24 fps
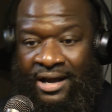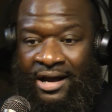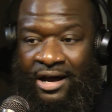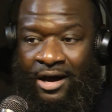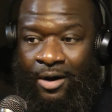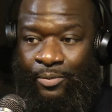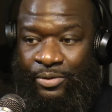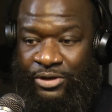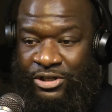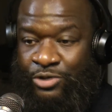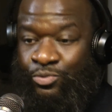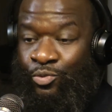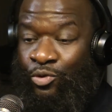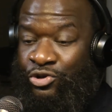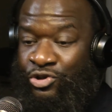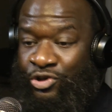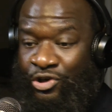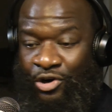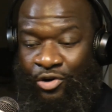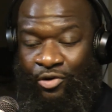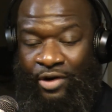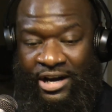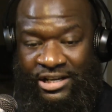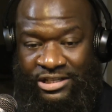We just want you
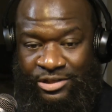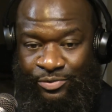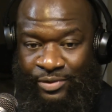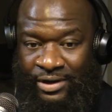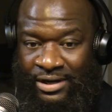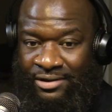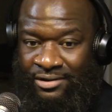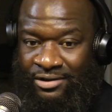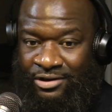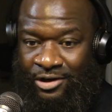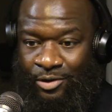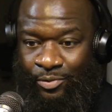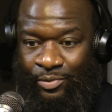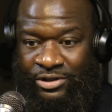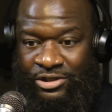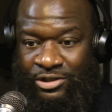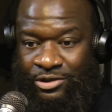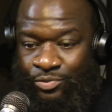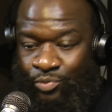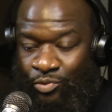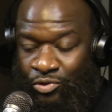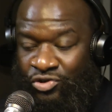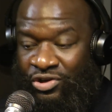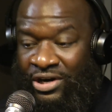to graduate. We
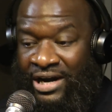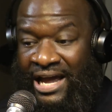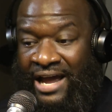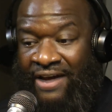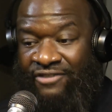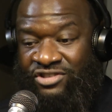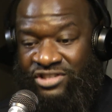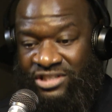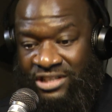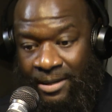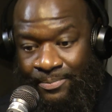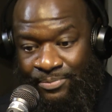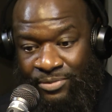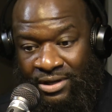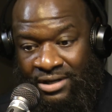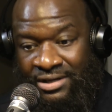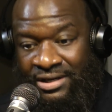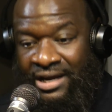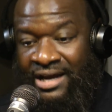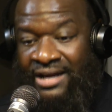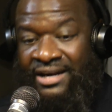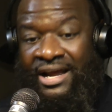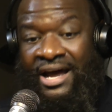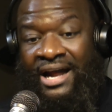just want you to have something
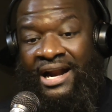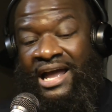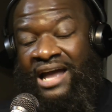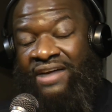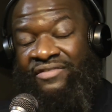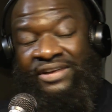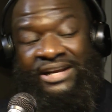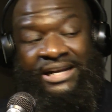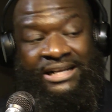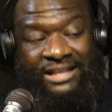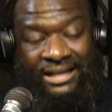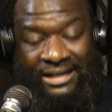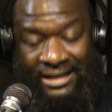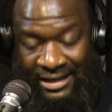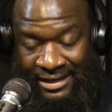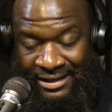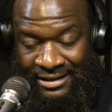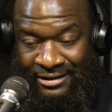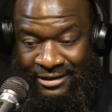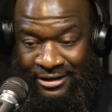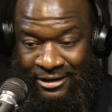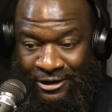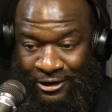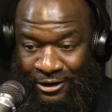and not have
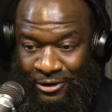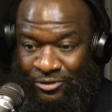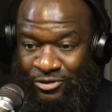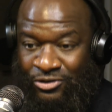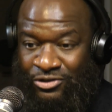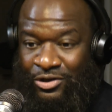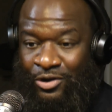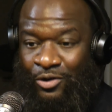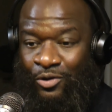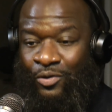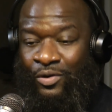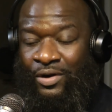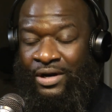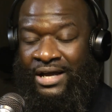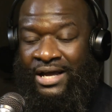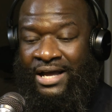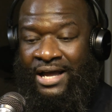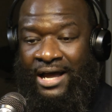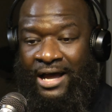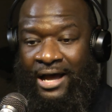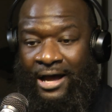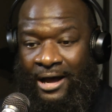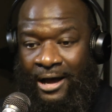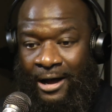anything. So
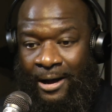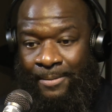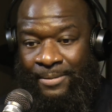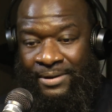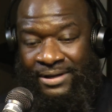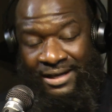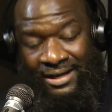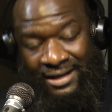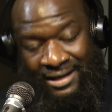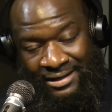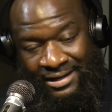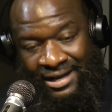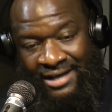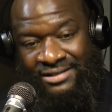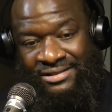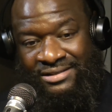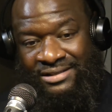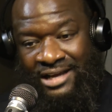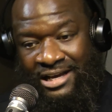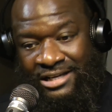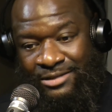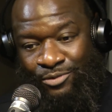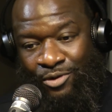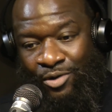again,
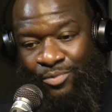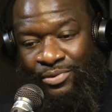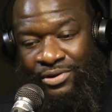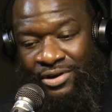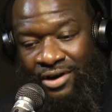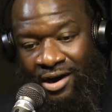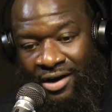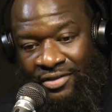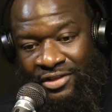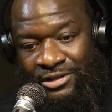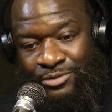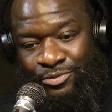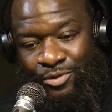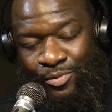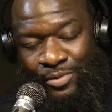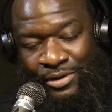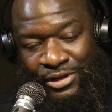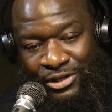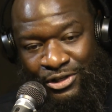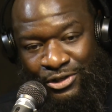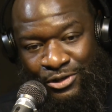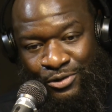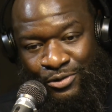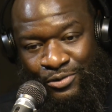that's what we are. That's what we
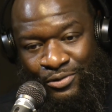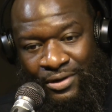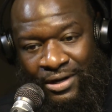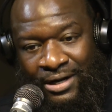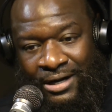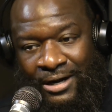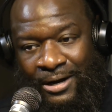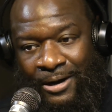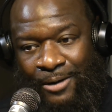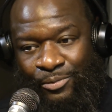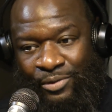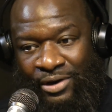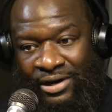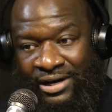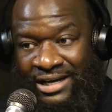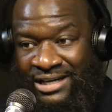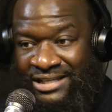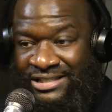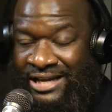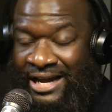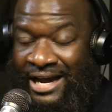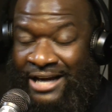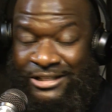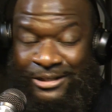do. We're
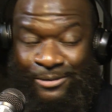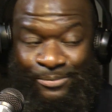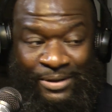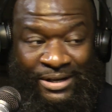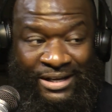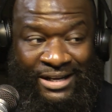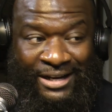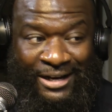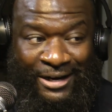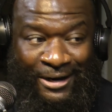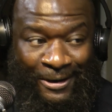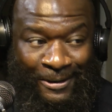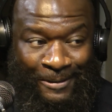excited to be here.